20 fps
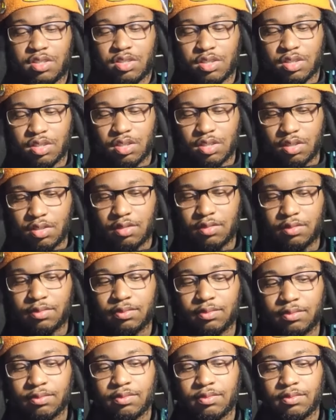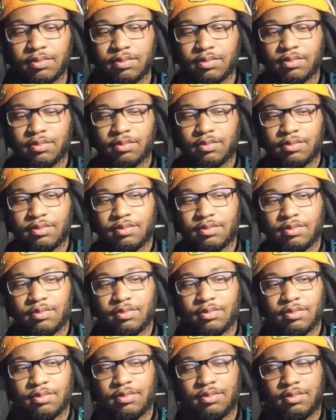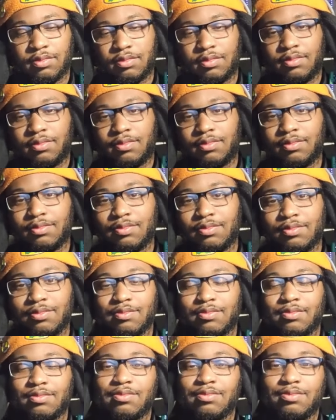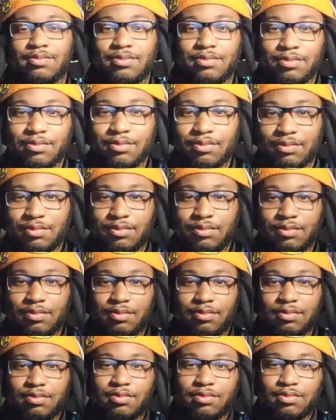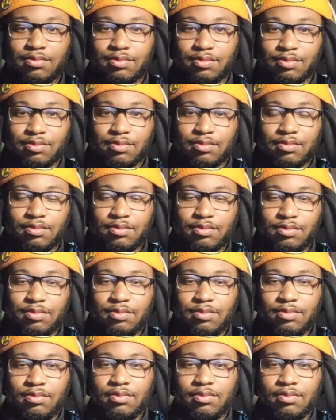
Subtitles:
[no speech]